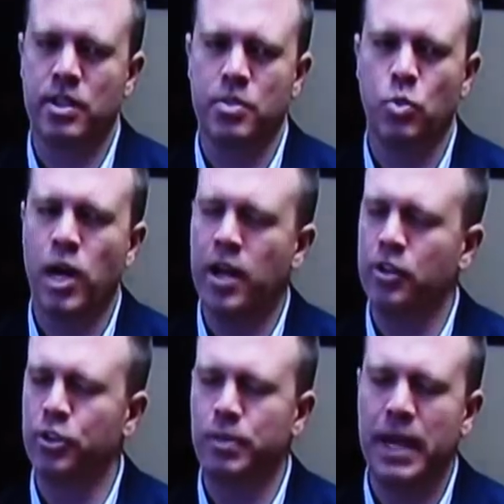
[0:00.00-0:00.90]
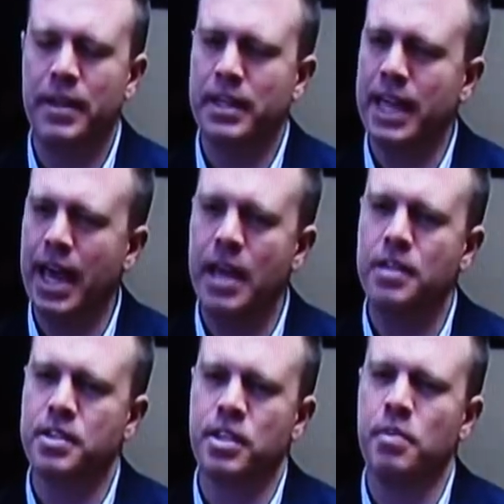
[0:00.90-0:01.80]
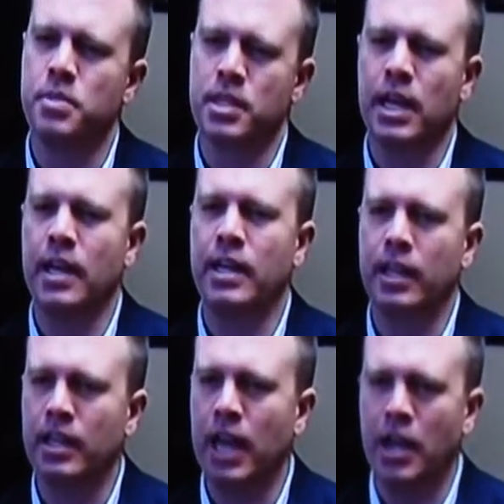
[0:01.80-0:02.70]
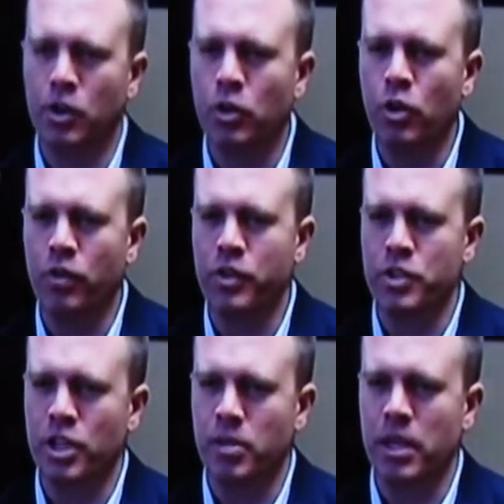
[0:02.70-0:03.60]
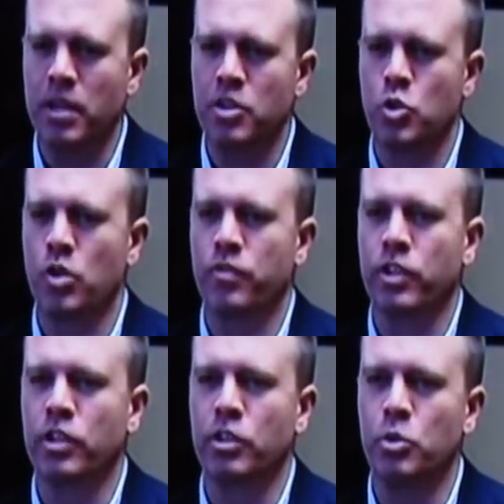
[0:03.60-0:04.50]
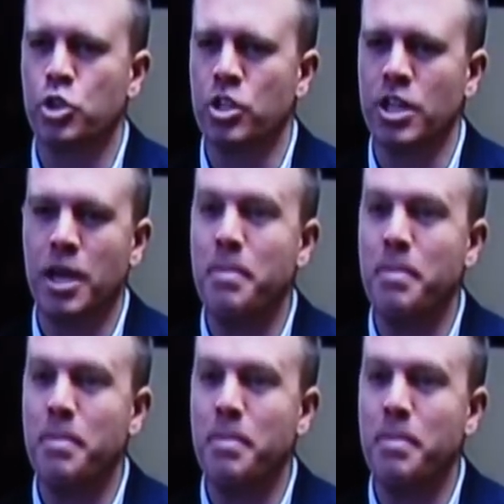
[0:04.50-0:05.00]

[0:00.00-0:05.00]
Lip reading: gets wilder by the day, it seems like, and I don't know if there's going to be any sort of conclusion